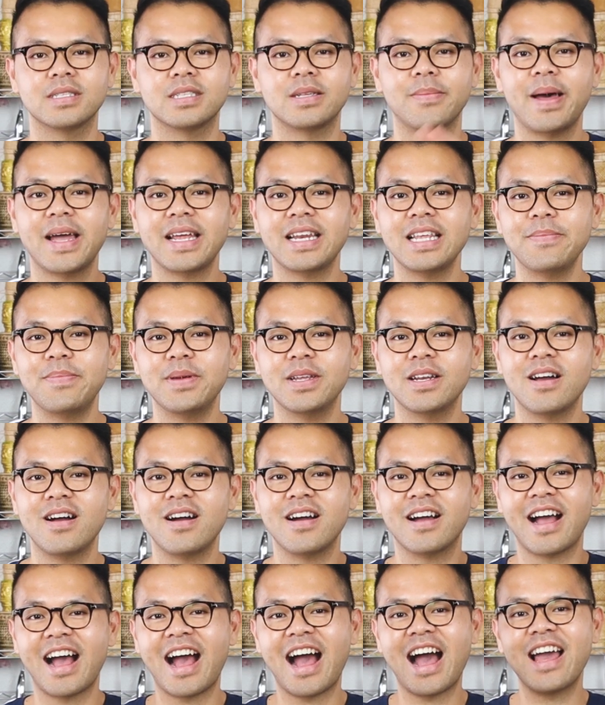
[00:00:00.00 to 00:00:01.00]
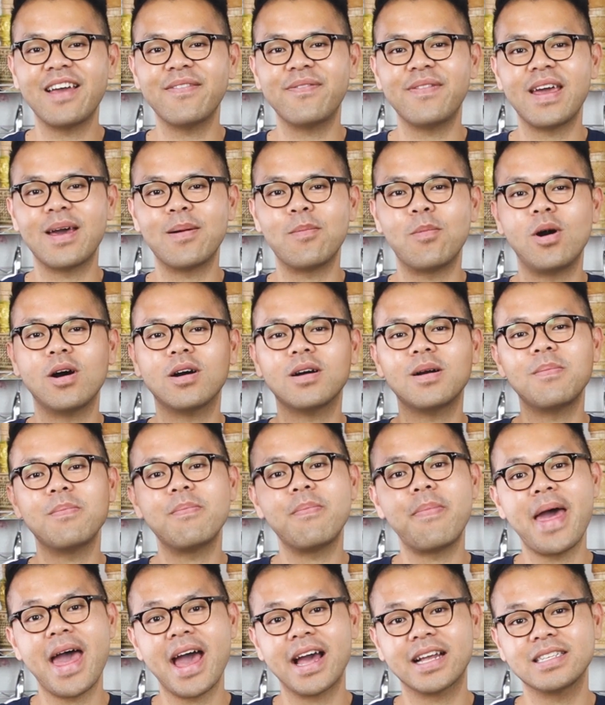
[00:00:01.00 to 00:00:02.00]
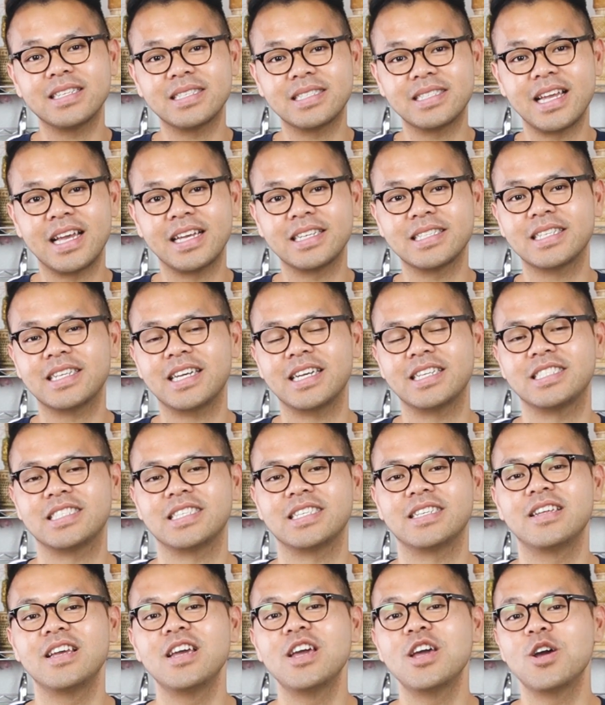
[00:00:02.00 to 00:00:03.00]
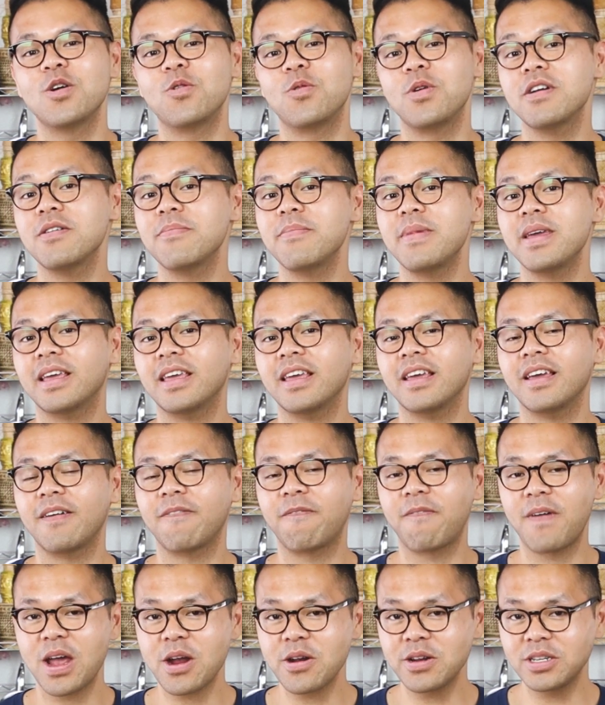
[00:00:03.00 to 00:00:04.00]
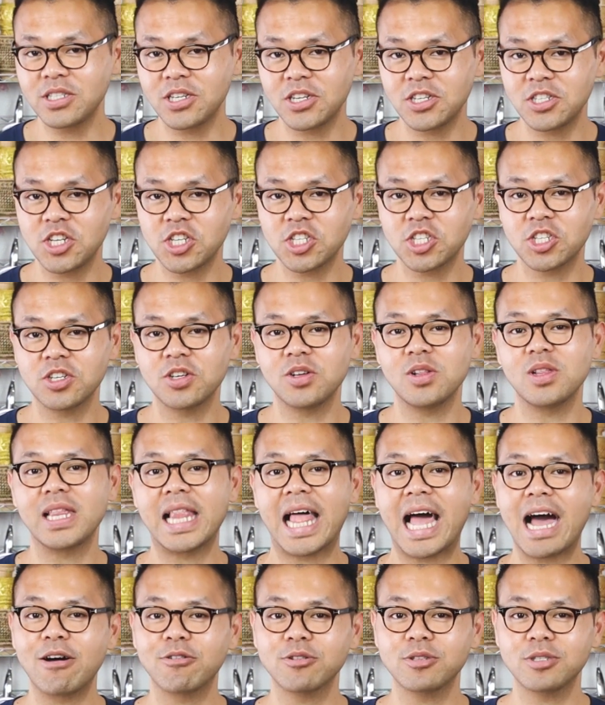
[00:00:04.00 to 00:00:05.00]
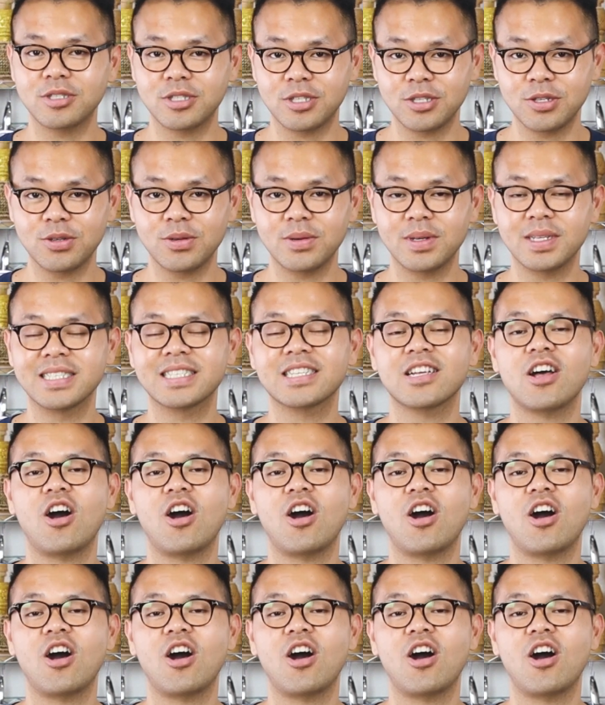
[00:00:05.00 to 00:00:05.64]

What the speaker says: Sabarkdee Pinang, hi fam, welcome back to Saeng's Kitchen. We are making a very traditional Lao stew and it's